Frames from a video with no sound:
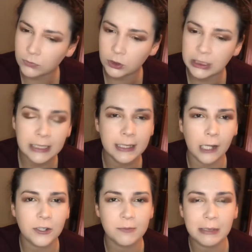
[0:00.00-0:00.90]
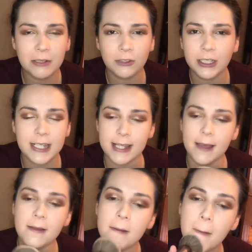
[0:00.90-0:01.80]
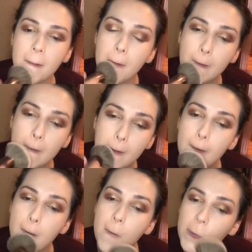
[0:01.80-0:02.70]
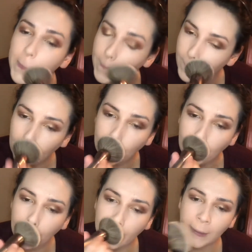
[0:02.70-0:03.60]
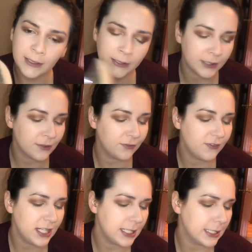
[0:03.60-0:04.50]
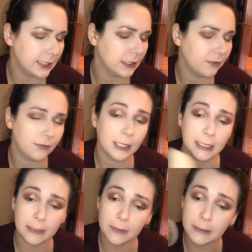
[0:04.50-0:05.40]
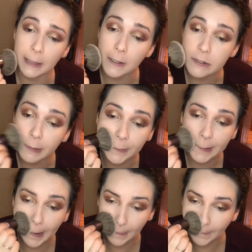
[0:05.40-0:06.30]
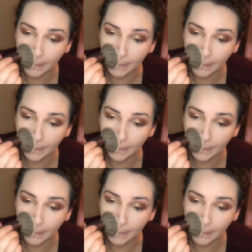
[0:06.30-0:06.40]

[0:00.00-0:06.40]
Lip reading: $10 maybe for the set. Cool. And they're vegan if anyone cares about that.